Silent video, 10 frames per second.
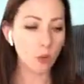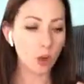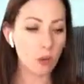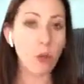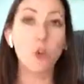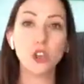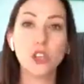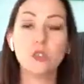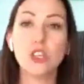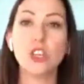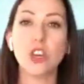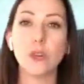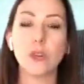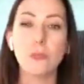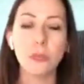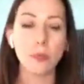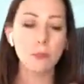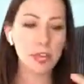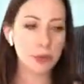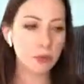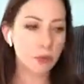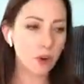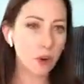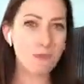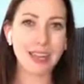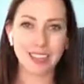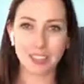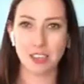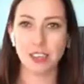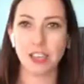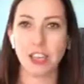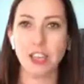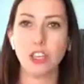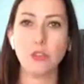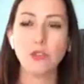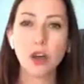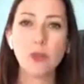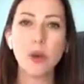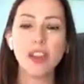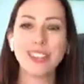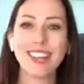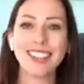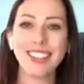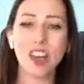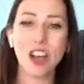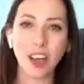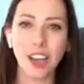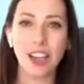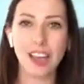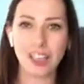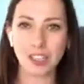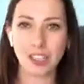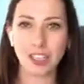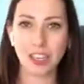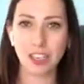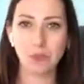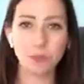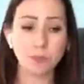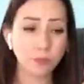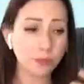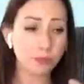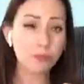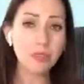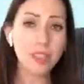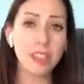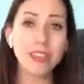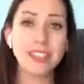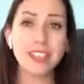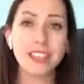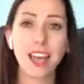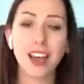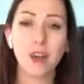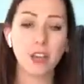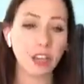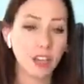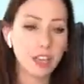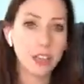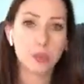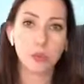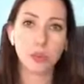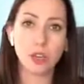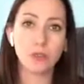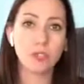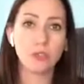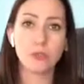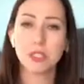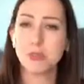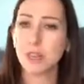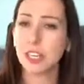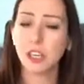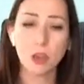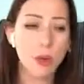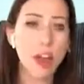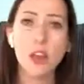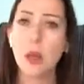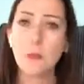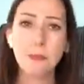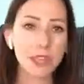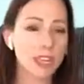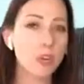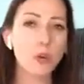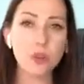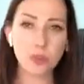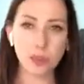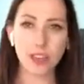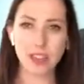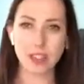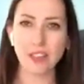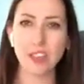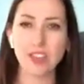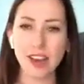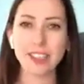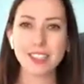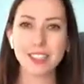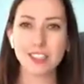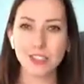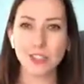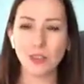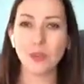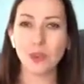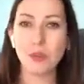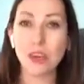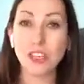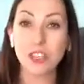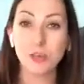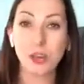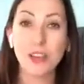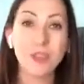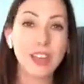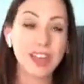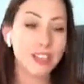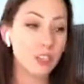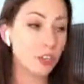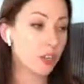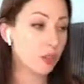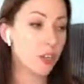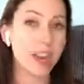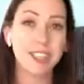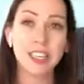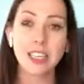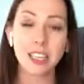about what you do, people are magnetized to that. You vibrate at a high energetic level. And this is how clients will come to you from seemingly nowhere. Money, all of the things are attracted to your vibration. Whatever that is, you're going to attract